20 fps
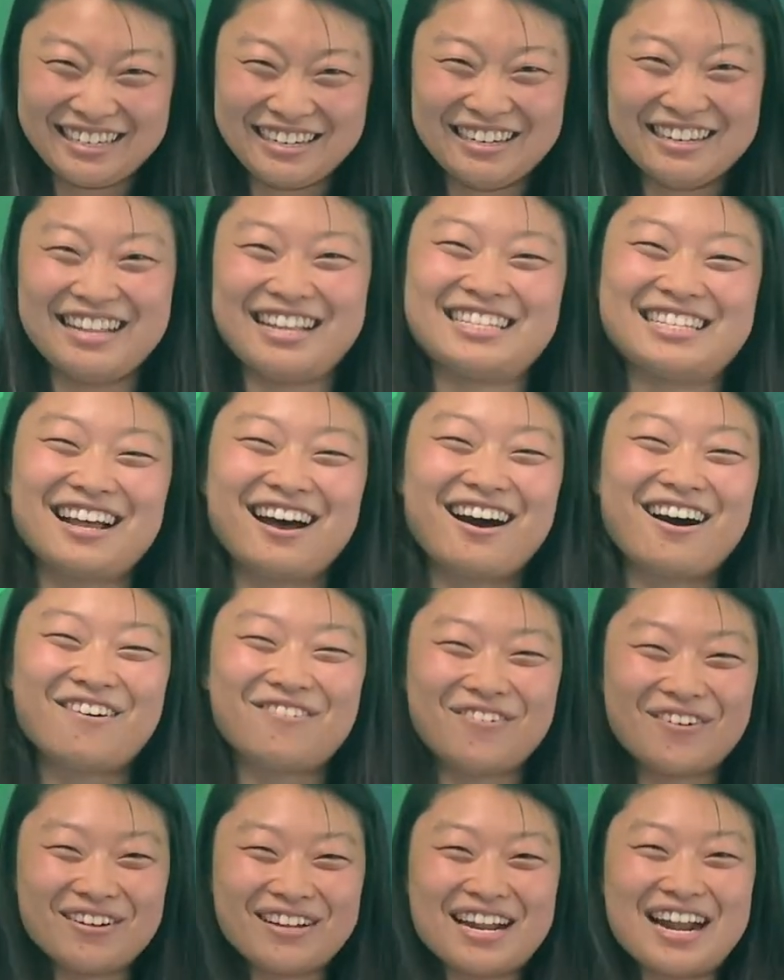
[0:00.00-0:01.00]
Let's all
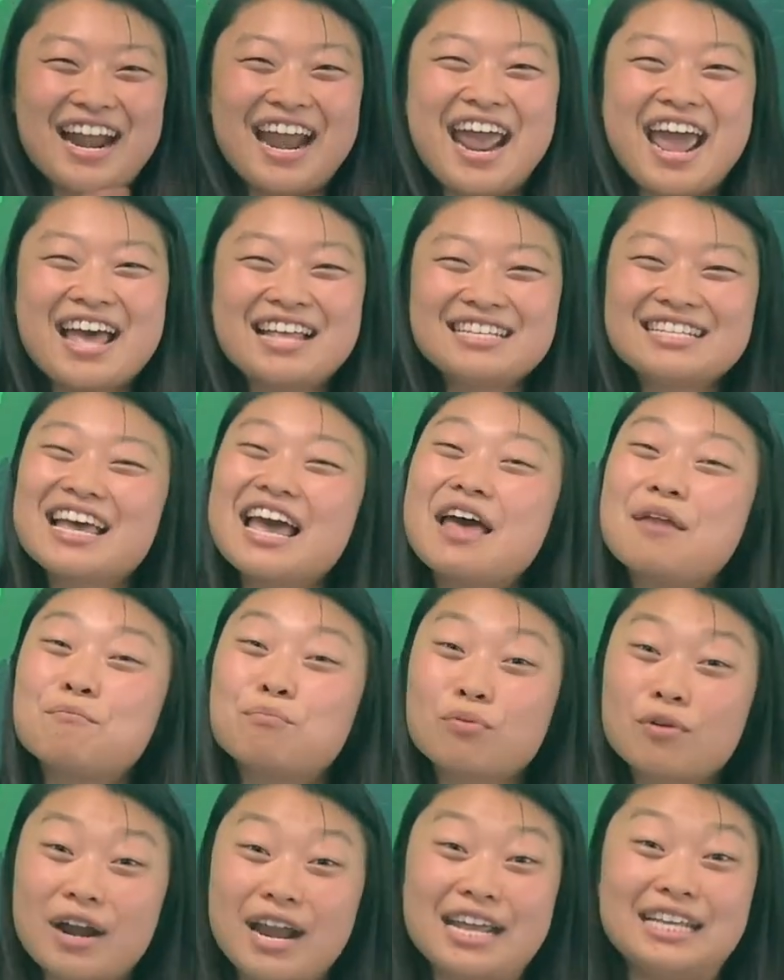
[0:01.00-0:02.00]
hold our hands and
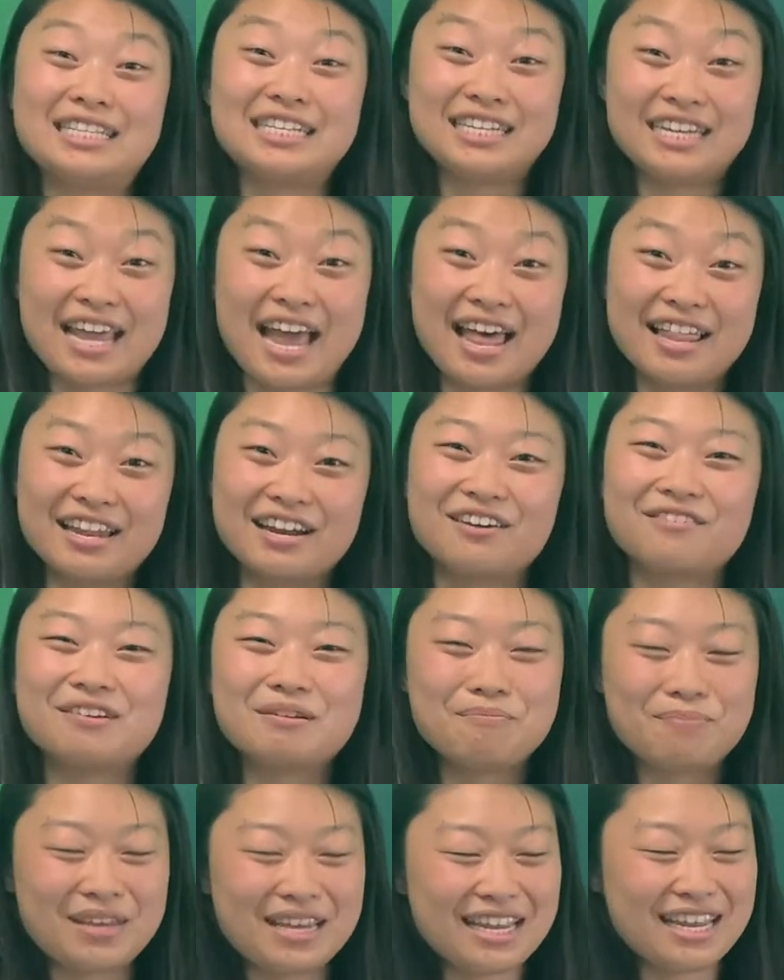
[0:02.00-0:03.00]
pray together.
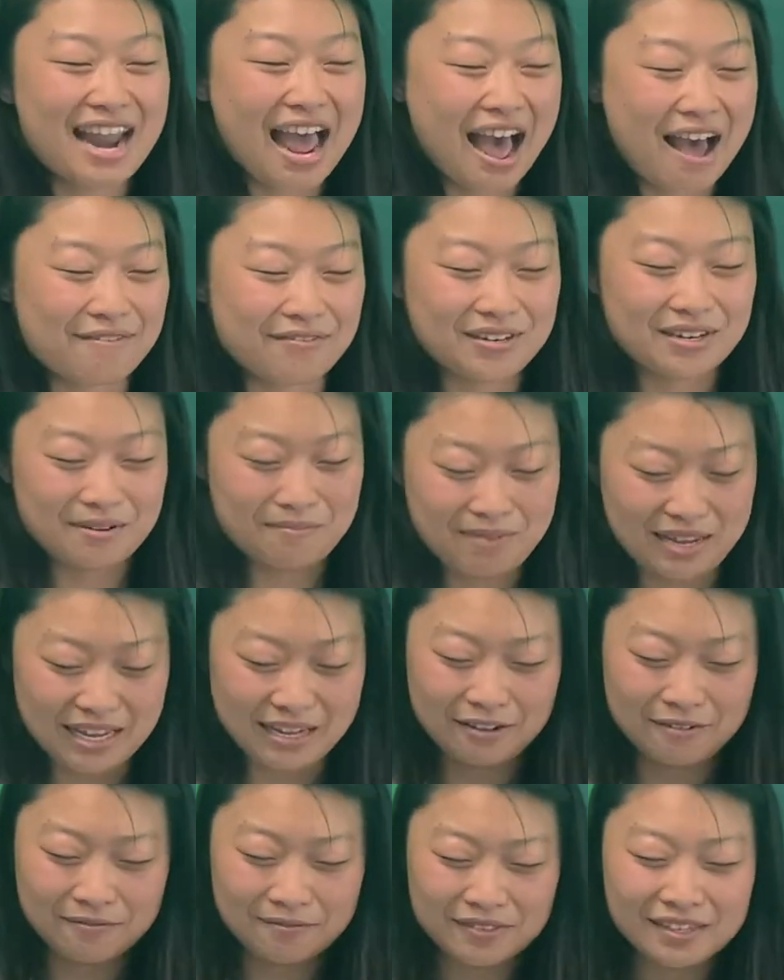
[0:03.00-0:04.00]
Repeat after
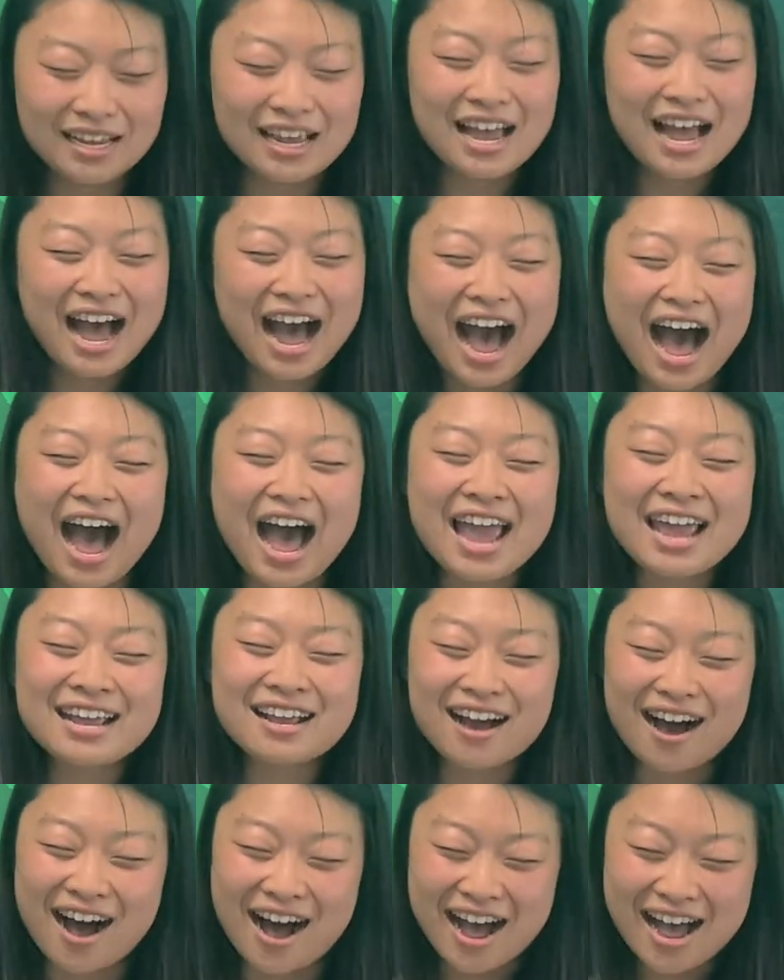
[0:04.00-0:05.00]
me. Hi
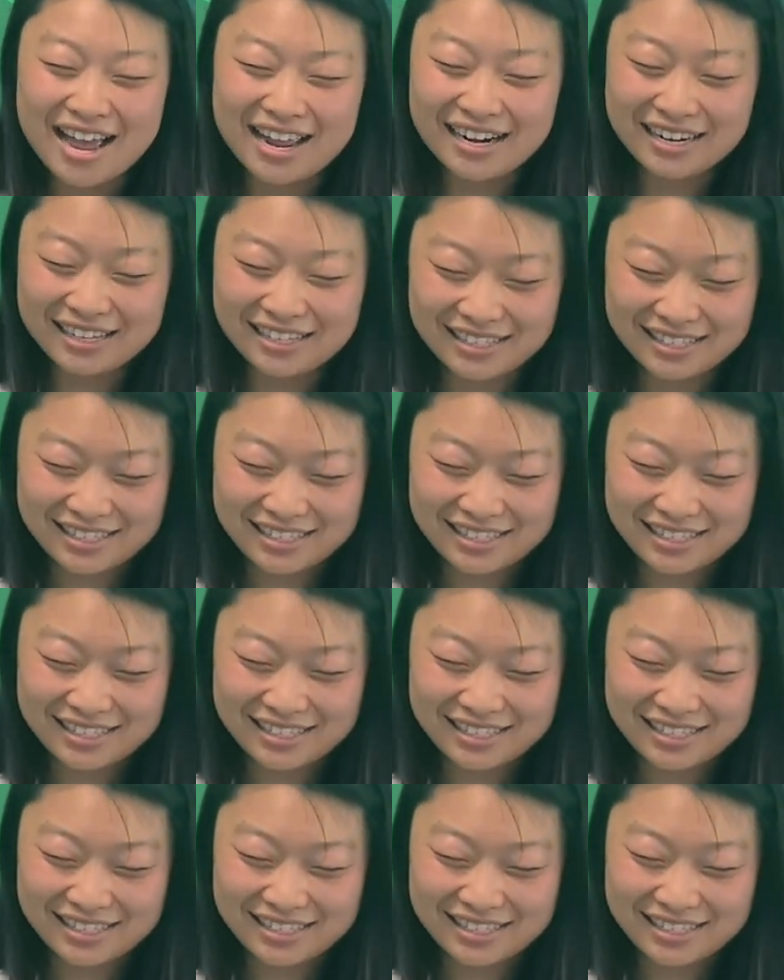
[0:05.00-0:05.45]
God,